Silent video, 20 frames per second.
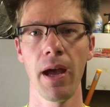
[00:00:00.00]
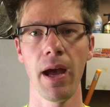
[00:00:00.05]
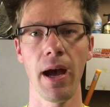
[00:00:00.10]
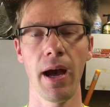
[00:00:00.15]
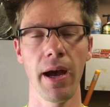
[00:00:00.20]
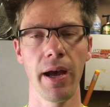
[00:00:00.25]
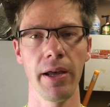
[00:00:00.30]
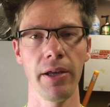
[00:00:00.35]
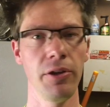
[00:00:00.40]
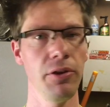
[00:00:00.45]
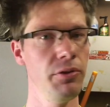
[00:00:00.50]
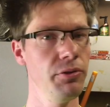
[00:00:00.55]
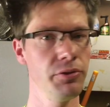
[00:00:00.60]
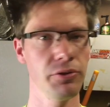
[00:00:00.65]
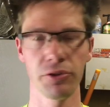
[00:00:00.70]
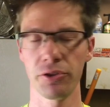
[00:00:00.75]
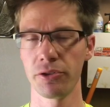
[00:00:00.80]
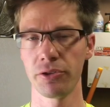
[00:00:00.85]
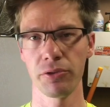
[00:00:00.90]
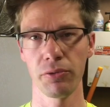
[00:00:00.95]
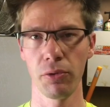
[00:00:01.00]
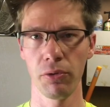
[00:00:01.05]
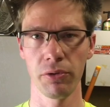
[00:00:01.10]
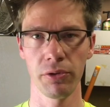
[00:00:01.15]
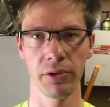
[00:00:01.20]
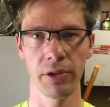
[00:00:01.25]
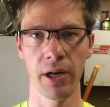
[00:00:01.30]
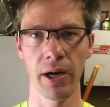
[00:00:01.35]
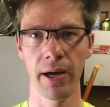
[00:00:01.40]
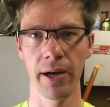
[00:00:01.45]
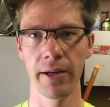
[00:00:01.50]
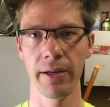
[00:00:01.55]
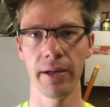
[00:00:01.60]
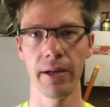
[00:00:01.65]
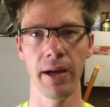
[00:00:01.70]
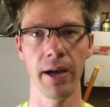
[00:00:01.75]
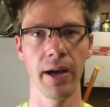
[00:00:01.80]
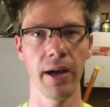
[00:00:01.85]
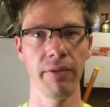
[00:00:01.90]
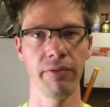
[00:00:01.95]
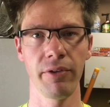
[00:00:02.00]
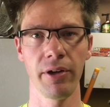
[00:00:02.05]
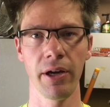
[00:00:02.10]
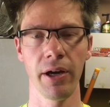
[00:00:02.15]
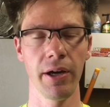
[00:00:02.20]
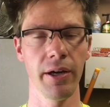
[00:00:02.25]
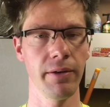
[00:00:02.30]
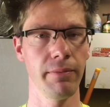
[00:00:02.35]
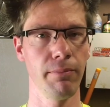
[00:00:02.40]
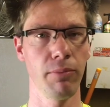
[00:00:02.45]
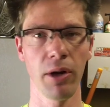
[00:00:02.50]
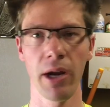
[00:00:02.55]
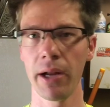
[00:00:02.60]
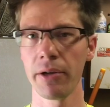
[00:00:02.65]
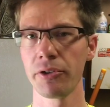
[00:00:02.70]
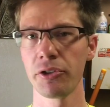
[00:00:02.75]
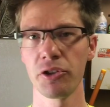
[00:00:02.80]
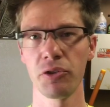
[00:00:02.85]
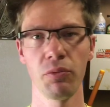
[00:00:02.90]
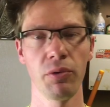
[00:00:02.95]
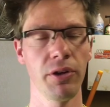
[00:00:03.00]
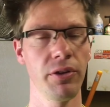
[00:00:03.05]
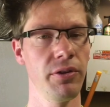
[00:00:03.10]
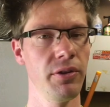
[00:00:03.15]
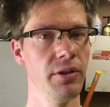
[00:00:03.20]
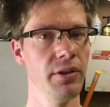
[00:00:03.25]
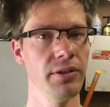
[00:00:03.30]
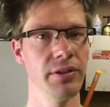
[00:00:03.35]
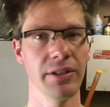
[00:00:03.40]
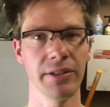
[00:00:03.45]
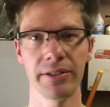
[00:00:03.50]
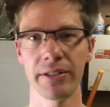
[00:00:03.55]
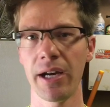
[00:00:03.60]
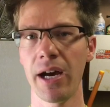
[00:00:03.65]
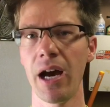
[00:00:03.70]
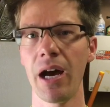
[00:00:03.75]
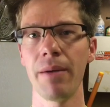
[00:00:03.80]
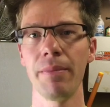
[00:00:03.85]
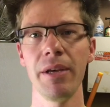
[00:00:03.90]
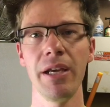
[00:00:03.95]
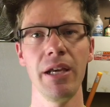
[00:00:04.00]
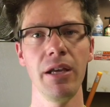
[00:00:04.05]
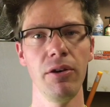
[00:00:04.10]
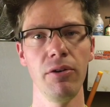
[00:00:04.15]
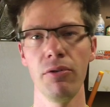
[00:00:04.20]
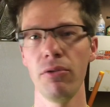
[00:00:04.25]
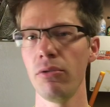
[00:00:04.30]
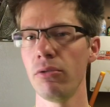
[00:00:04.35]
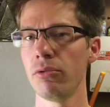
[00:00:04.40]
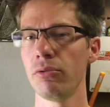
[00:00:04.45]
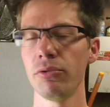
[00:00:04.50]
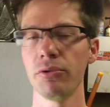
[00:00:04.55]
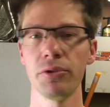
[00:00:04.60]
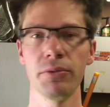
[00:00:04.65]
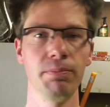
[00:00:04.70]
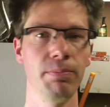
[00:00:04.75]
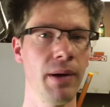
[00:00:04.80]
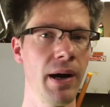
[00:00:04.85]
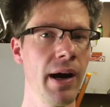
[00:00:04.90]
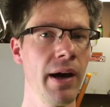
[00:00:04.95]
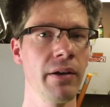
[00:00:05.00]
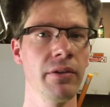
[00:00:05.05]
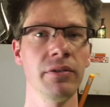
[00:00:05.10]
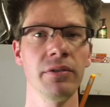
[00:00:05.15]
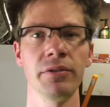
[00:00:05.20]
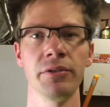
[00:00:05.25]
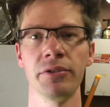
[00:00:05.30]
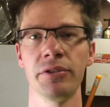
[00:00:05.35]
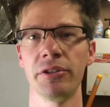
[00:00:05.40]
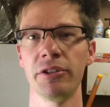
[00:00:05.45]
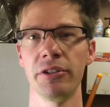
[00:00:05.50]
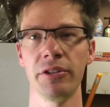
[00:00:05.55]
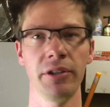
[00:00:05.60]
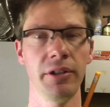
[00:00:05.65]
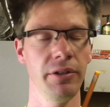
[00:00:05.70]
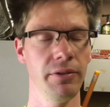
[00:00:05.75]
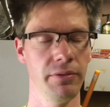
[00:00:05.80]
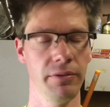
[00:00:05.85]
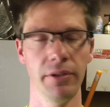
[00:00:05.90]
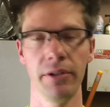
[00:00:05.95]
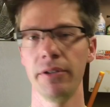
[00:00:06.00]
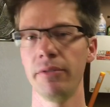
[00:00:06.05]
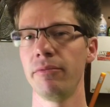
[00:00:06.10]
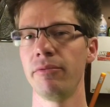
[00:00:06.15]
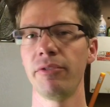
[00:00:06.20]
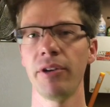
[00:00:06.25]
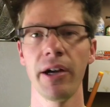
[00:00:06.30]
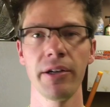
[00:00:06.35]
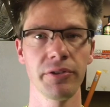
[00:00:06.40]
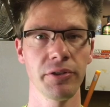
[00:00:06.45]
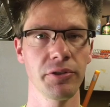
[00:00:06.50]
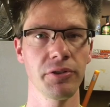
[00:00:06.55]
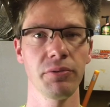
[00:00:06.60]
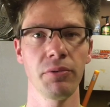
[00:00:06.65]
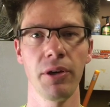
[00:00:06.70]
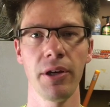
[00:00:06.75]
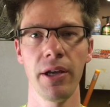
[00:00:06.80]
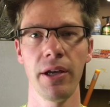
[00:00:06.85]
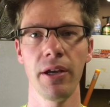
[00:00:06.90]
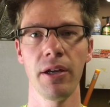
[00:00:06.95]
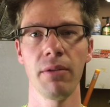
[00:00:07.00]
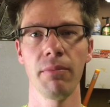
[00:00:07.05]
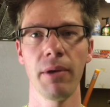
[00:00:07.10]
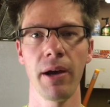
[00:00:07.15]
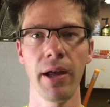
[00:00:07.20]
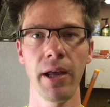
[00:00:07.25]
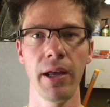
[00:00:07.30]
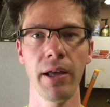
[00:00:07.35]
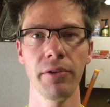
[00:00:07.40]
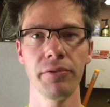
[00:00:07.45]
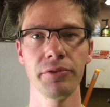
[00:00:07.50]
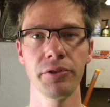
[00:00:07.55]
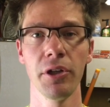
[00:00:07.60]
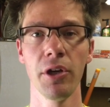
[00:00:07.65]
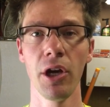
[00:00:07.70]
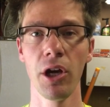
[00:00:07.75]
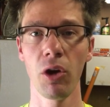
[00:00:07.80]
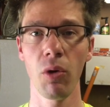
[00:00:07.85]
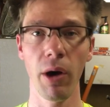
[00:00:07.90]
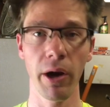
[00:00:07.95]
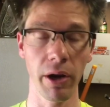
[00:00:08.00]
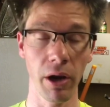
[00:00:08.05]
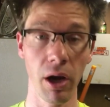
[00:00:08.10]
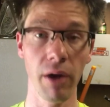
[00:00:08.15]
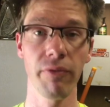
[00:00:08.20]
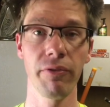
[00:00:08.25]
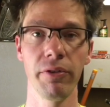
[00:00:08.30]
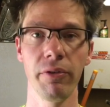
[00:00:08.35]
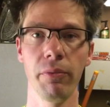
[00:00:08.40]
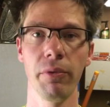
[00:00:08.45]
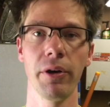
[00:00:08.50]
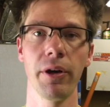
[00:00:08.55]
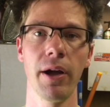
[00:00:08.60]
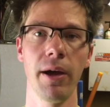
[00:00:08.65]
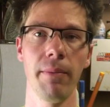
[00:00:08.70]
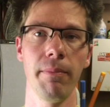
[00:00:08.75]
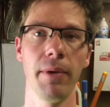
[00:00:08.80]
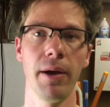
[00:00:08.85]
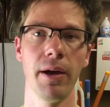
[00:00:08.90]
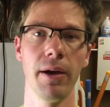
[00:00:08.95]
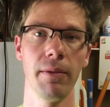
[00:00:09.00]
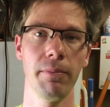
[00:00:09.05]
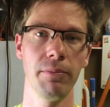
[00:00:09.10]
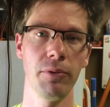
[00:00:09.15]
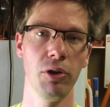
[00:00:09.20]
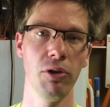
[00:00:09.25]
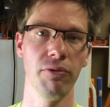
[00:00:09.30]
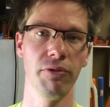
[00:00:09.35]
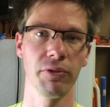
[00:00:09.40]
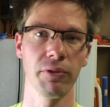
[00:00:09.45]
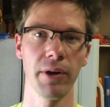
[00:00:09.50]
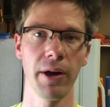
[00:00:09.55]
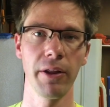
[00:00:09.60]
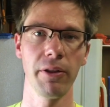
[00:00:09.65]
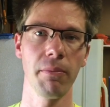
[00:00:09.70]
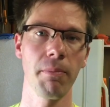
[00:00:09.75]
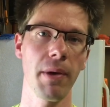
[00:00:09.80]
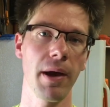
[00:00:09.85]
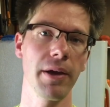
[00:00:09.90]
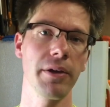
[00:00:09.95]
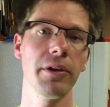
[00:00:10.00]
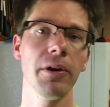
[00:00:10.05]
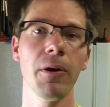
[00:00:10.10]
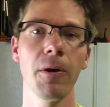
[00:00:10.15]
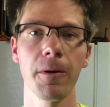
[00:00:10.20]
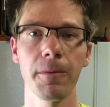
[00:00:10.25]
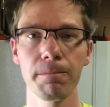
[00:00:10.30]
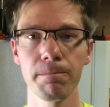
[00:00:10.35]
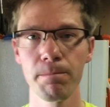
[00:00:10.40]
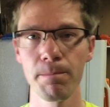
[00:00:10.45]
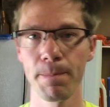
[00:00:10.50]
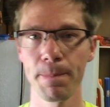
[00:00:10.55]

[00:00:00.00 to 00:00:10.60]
I use the sword a lot. I've cut branches with it, tatami, noodles, bottles. It finds its way into my hands quite often when I'm goofing around in the backyard.